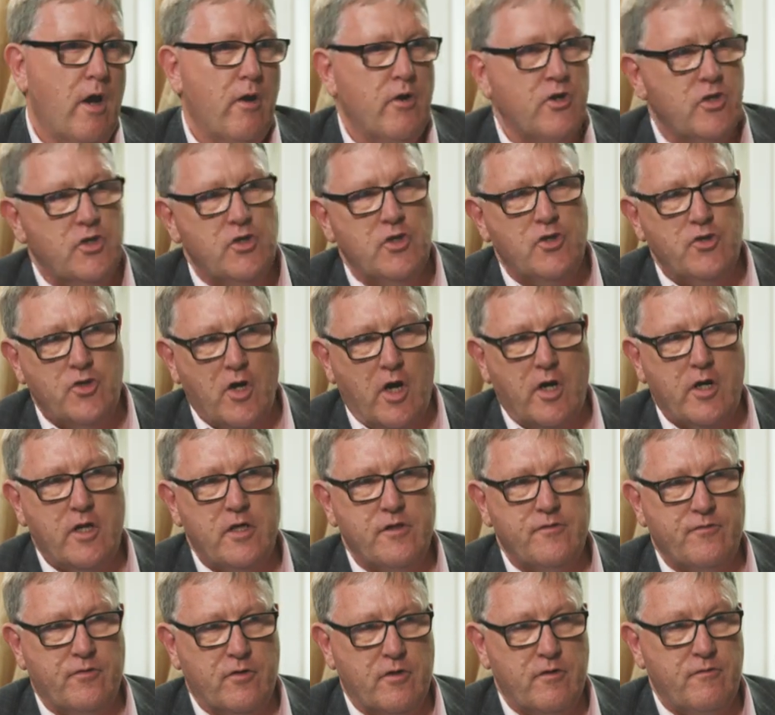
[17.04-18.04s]
Irish Injured
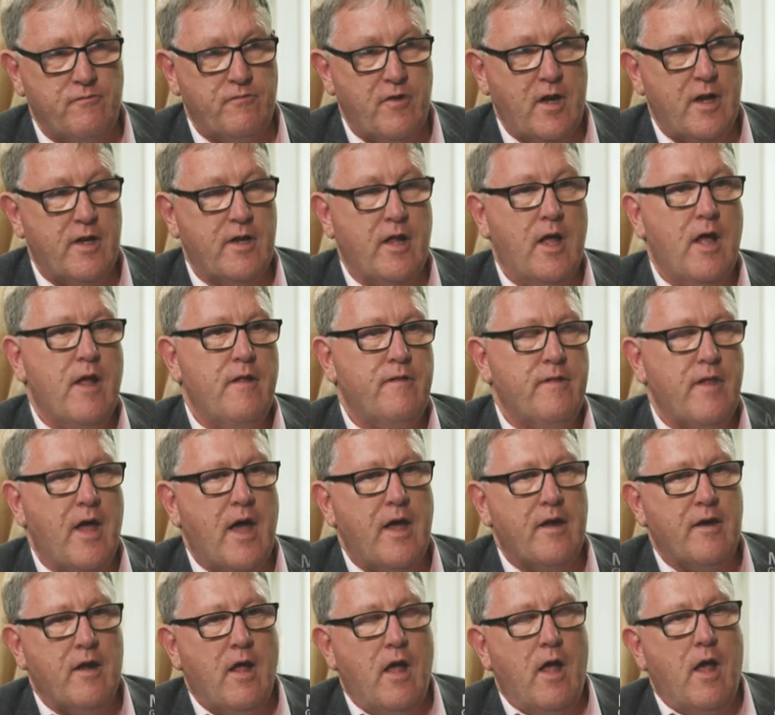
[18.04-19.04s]
Jockeys Fund felt
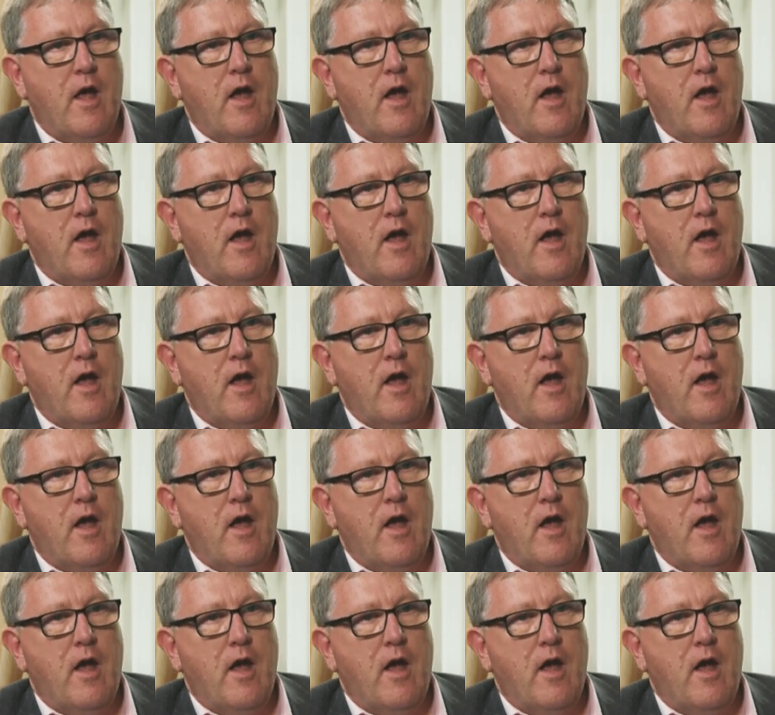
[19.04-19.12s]
that